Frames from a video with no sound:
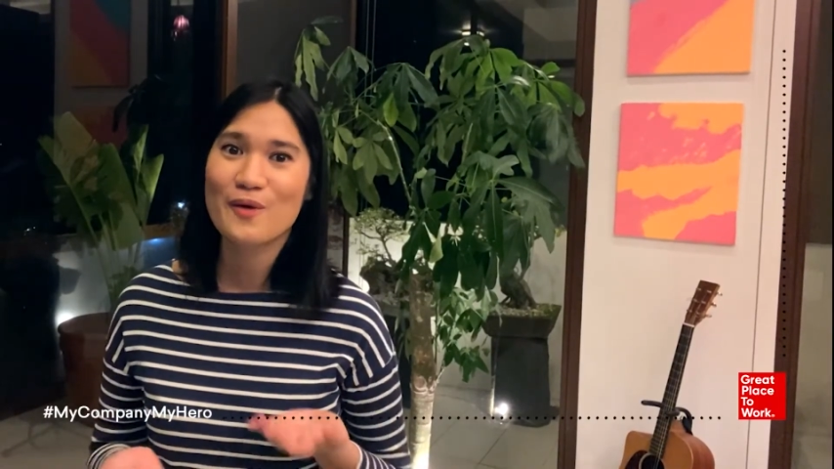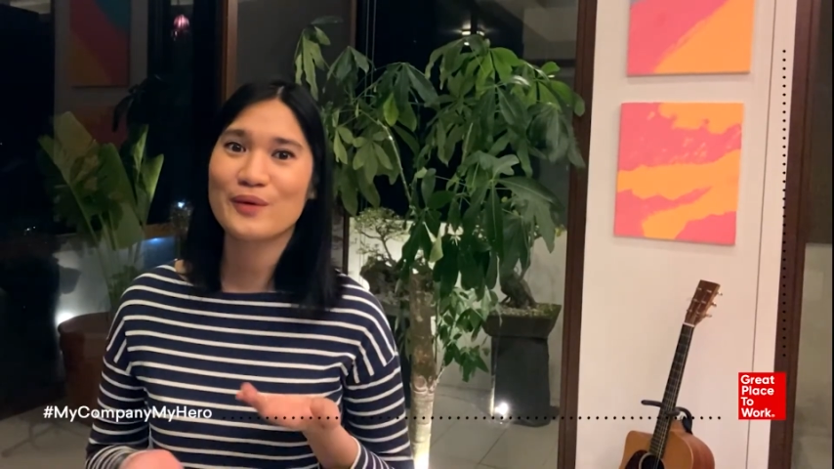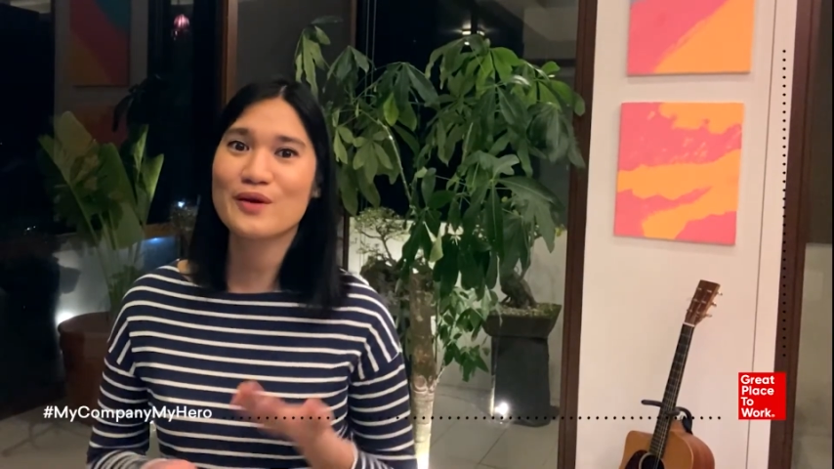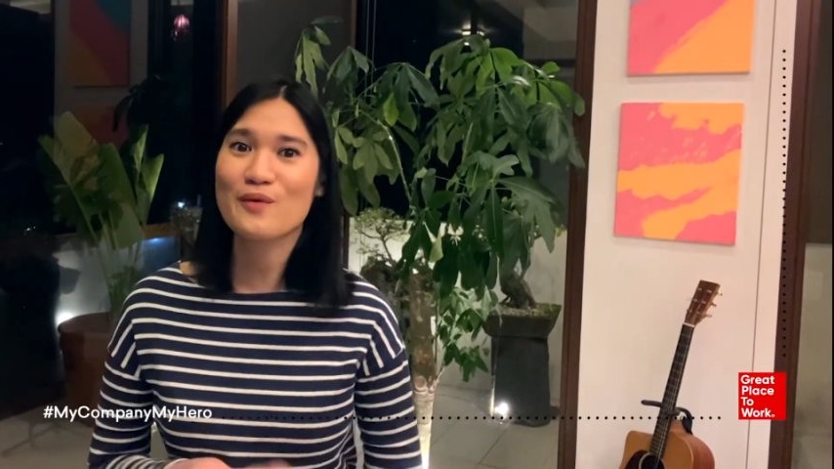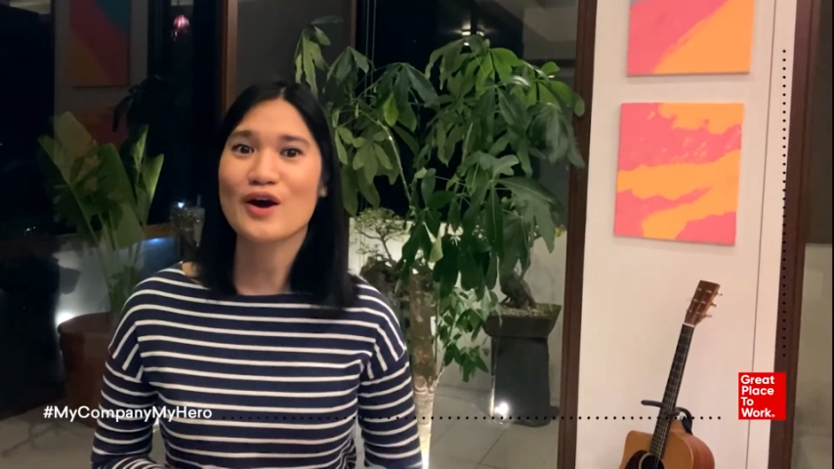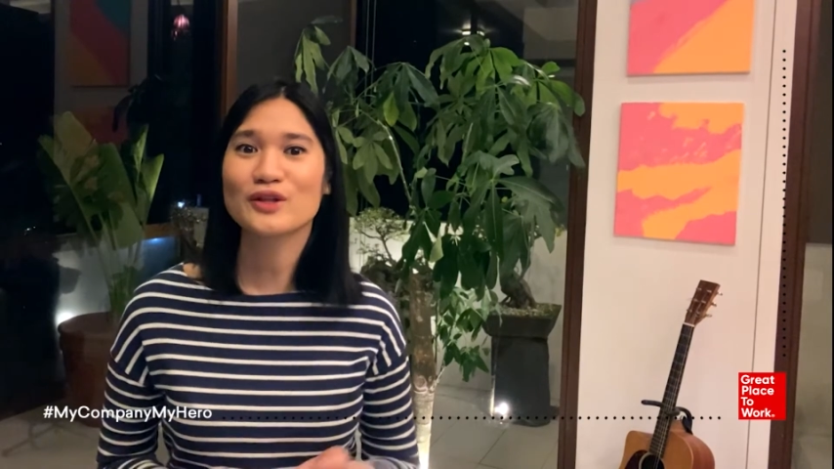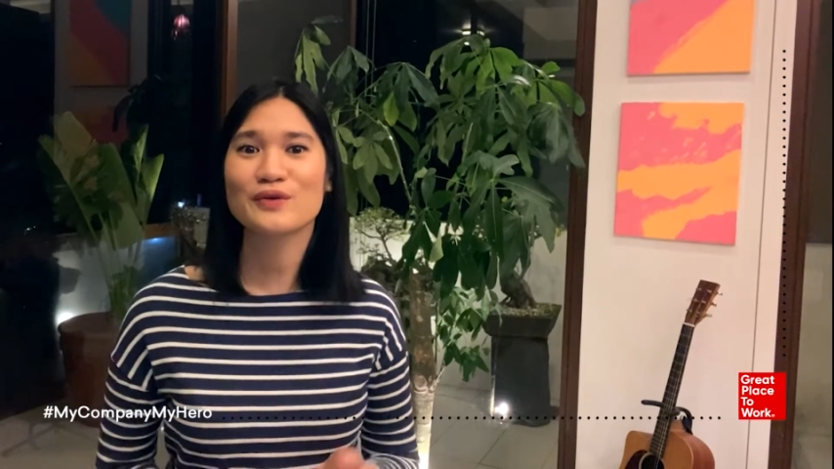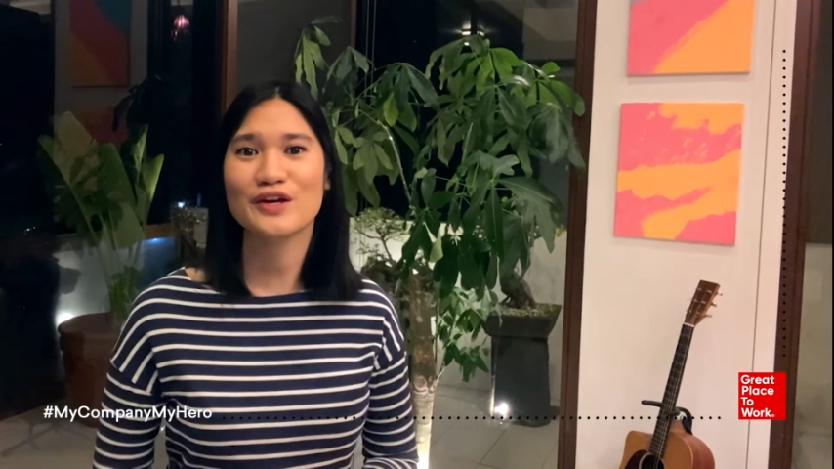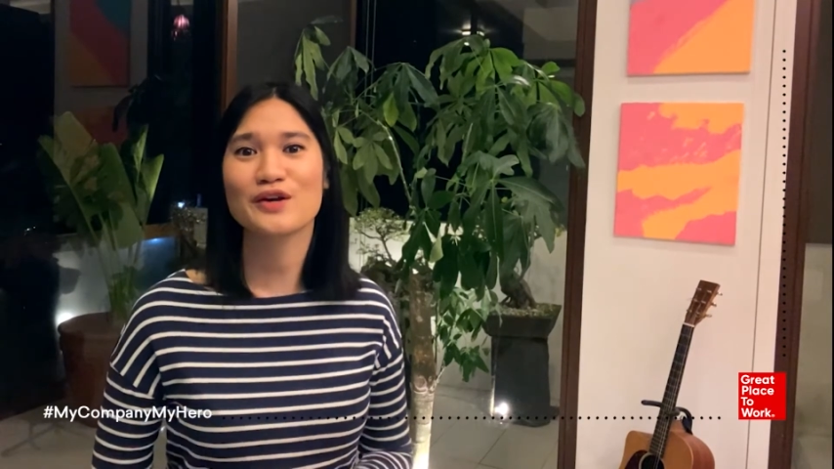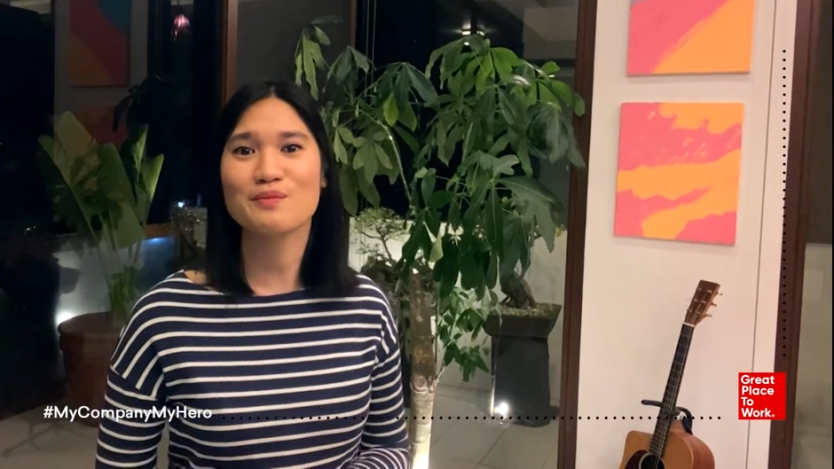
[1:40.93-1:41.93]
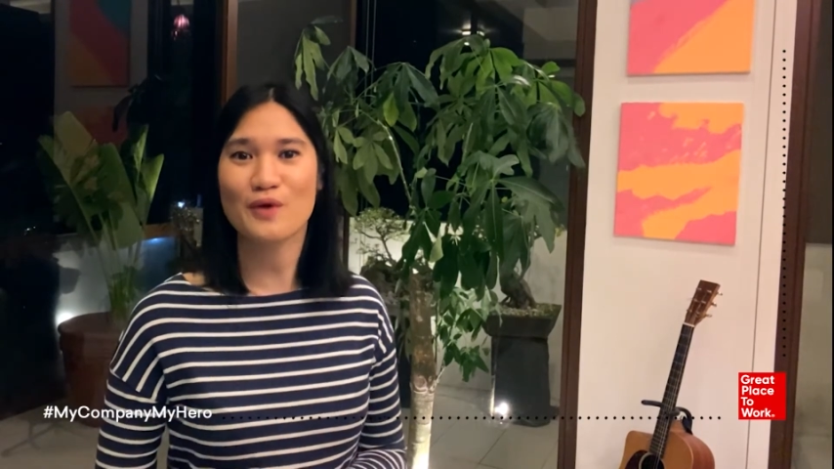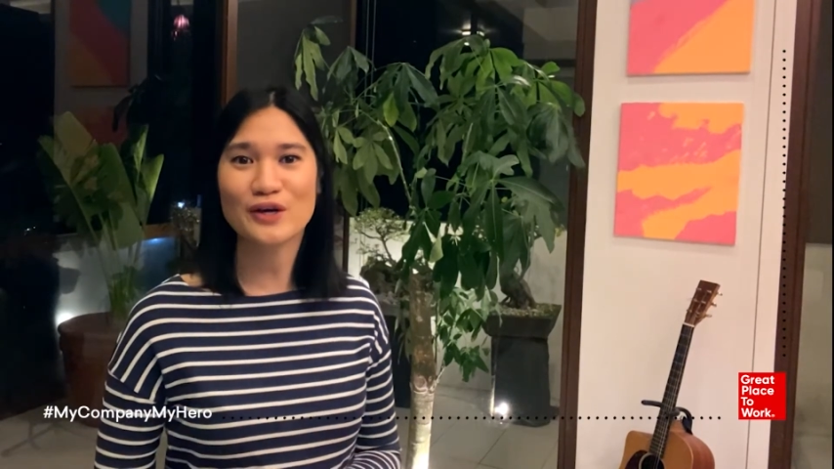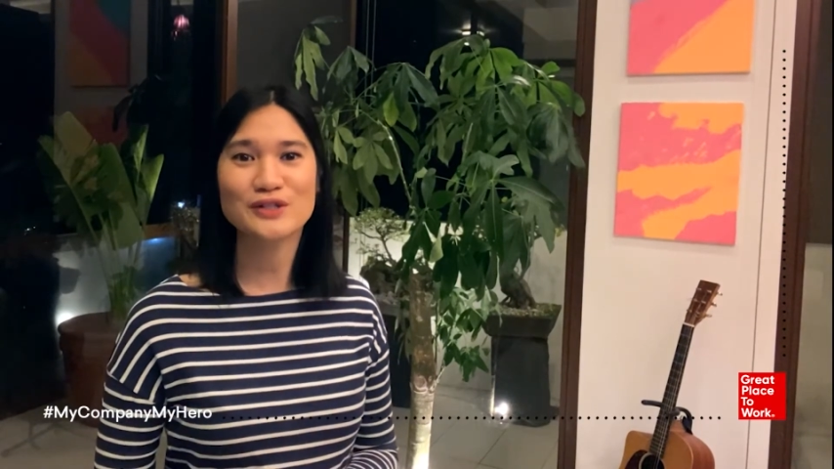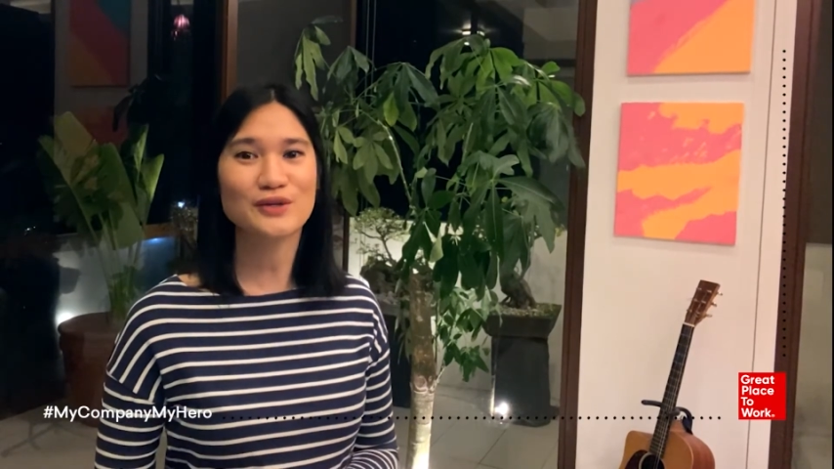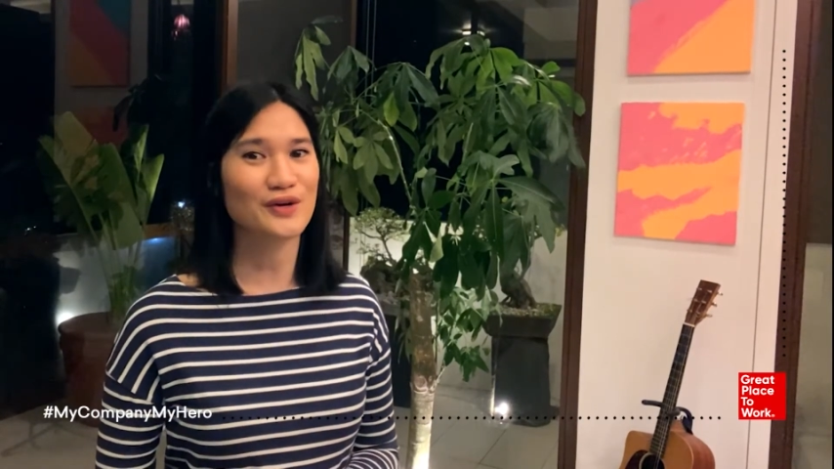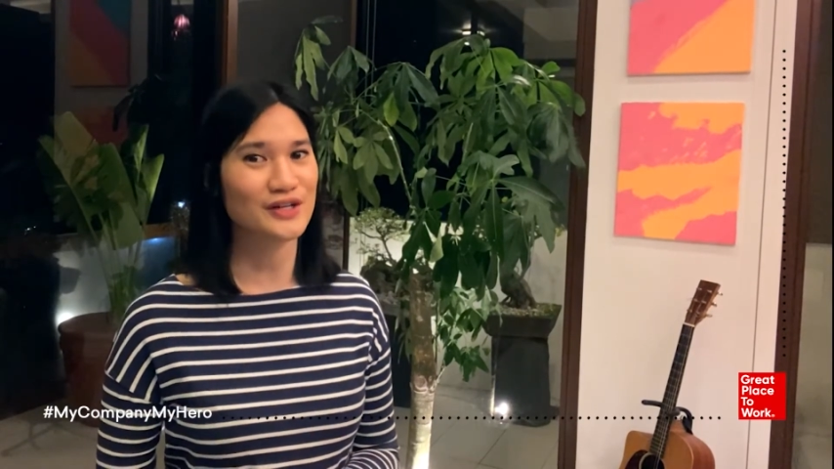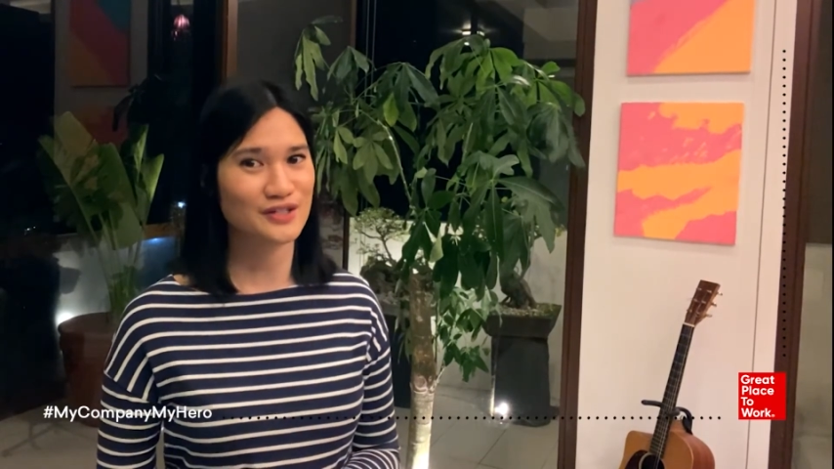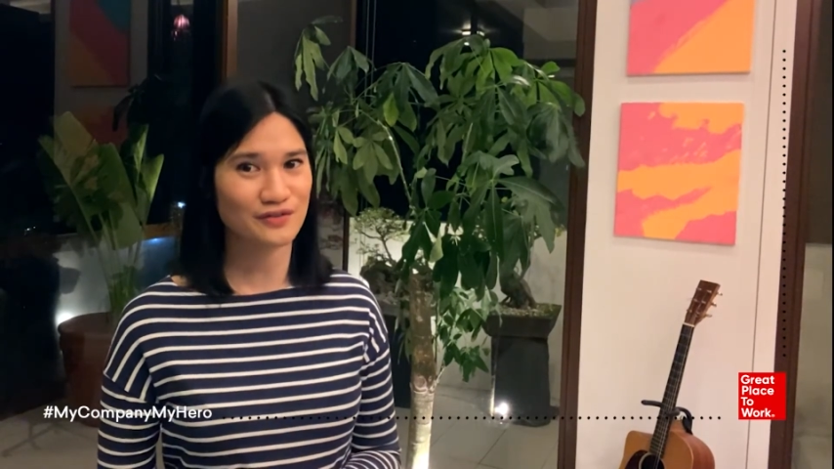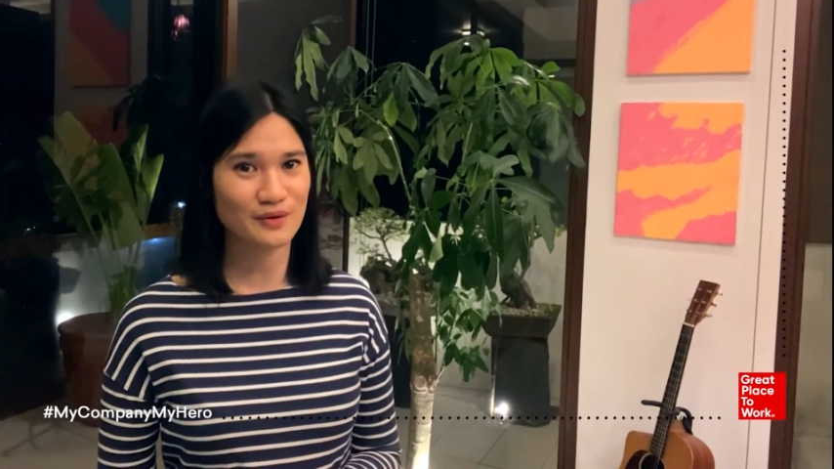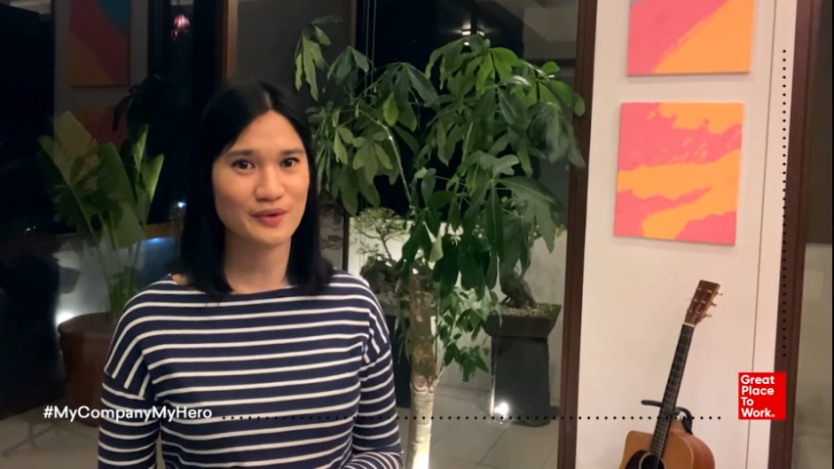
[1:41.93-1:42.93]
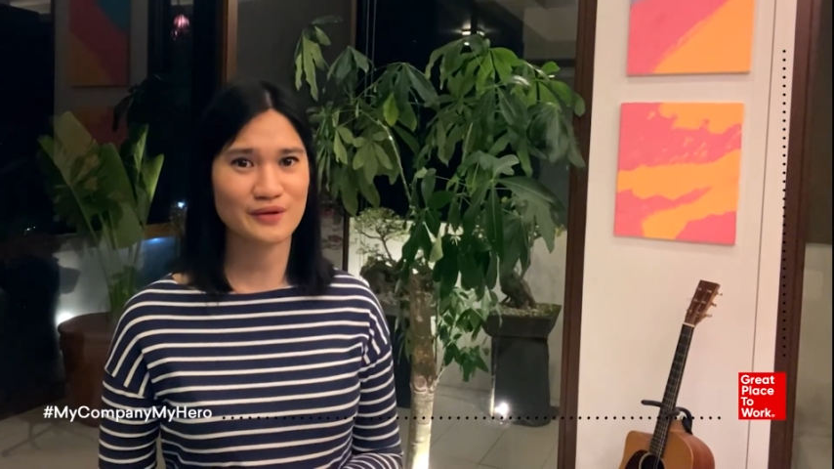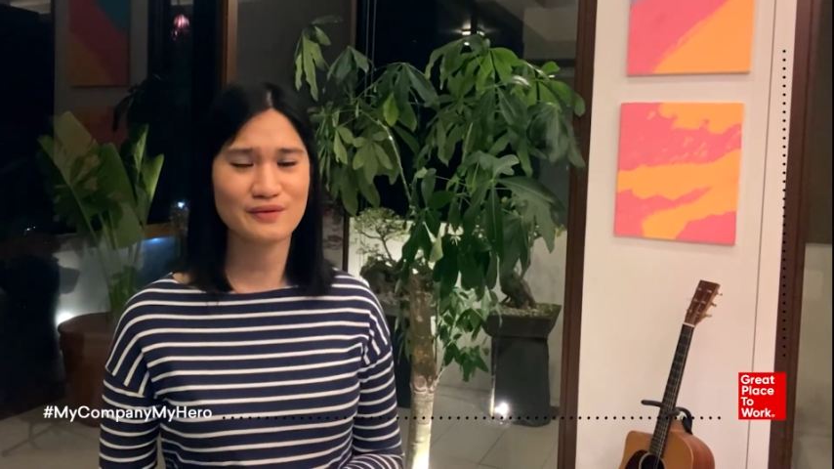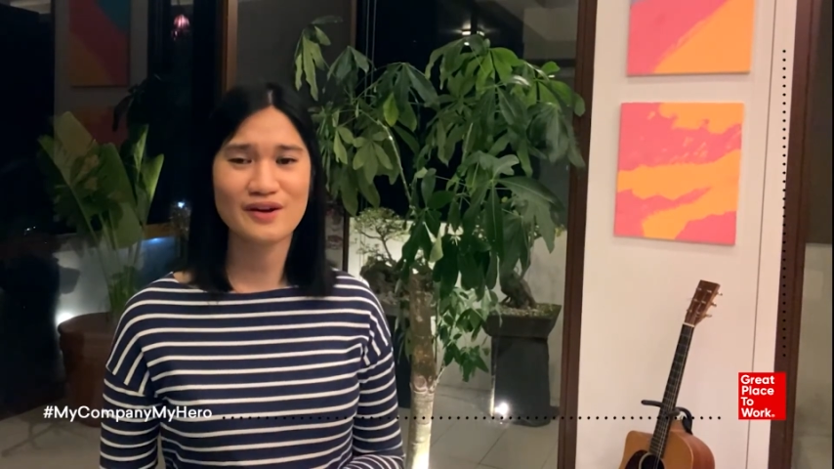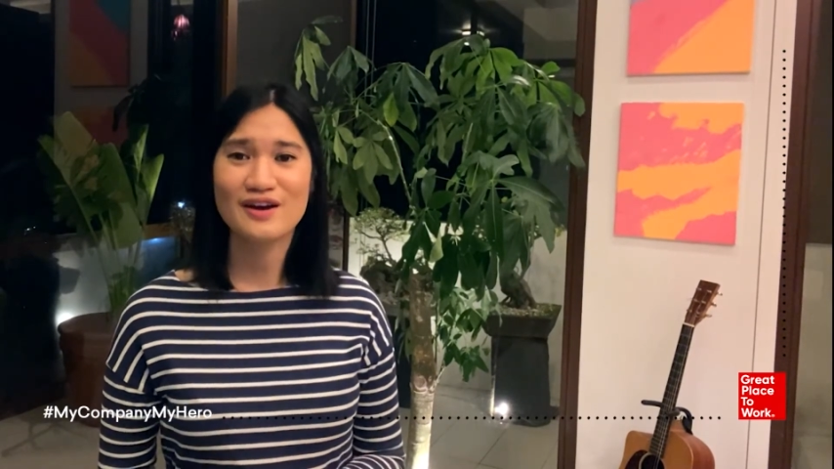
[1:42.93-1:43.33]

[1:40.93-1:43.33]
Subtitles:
We want to hear more stories from you.